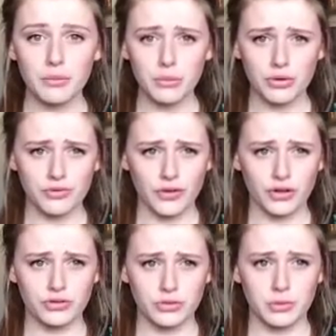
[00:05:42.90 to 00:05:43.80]
more
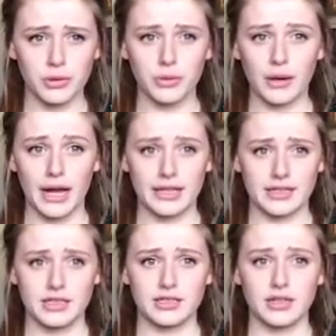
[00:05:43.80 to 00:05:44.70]
vulnerable
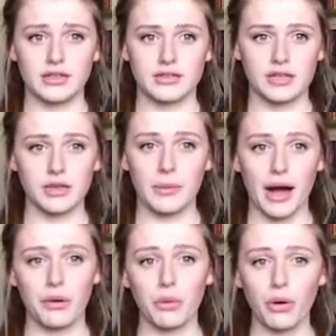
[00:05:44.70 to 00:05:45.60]
and to the
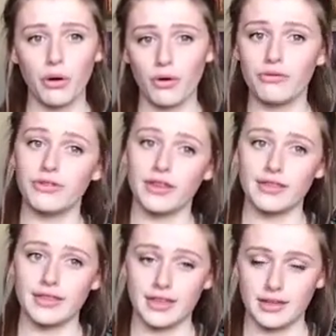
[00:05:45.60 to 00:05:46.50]
power of
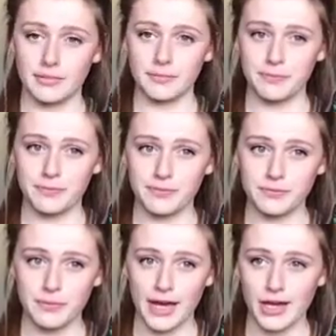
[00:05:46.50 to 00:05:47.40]
the
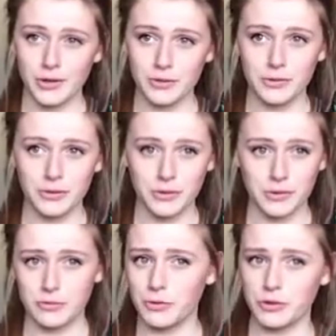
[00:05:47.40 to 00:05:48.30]
male
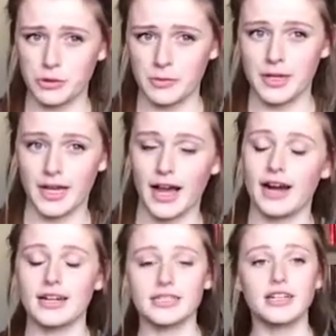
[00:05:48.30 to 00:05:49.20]
or the more dominant
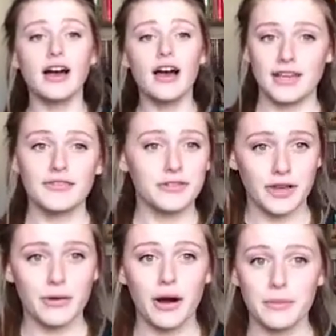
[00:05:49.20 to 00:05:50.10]
character. Therefore,
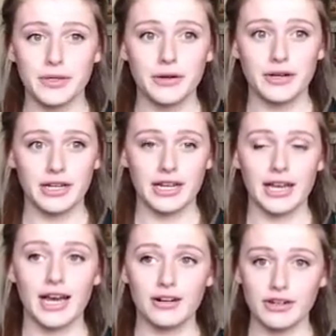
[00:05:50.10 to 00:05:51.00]
they were
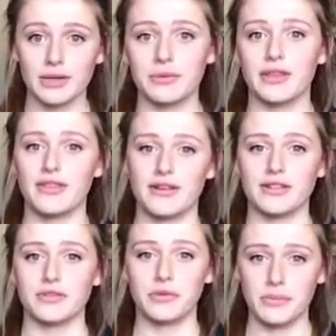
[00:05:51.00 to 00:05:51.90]
unbeknowingly agreeing with the
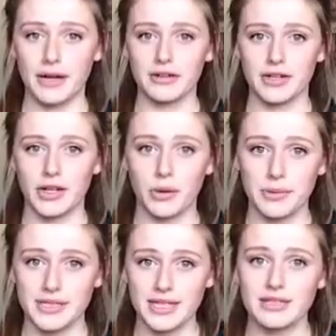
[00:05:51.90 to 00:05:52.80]
theories of the binary
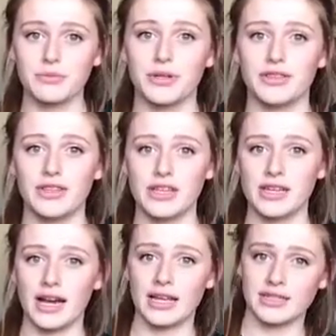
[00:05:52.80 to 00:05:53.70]
opposites, with
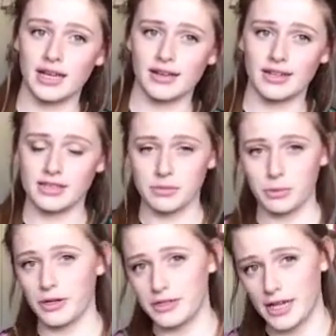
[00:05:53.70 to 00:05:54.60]
the
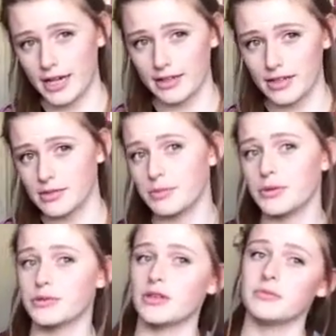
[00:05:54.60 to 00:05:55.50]
antagonist, protagonist,
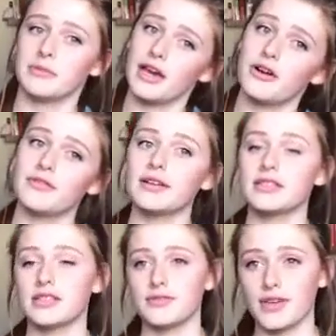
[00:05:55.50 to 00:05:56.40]
but also male
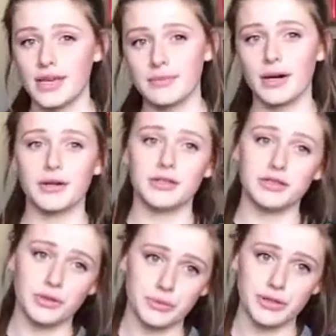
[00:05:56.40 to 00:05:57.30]
versus female, and
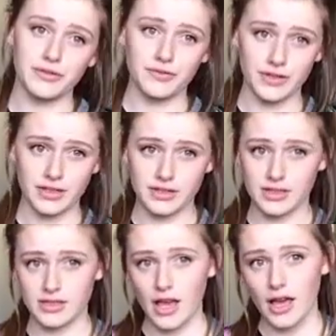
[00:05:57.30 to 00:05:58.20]
the dominant
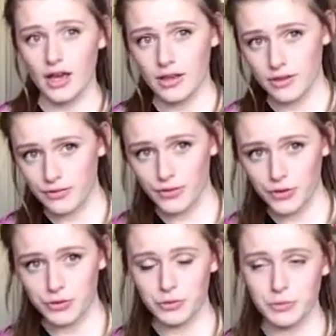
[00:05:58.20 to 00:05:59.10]
versus the
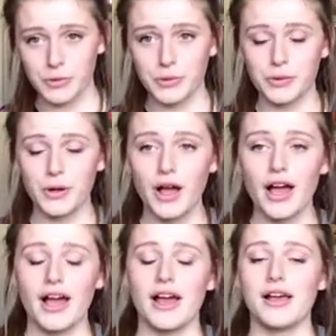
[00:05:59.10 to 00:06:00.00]
vulnerable,
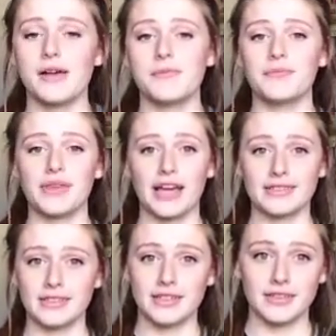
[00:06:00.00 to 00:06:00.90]
and
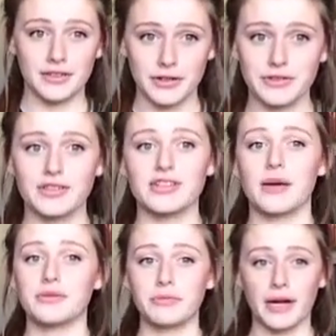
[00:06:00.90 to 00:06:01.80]
those
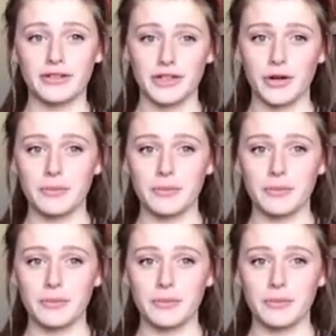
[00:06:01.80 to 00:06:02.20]
types of binary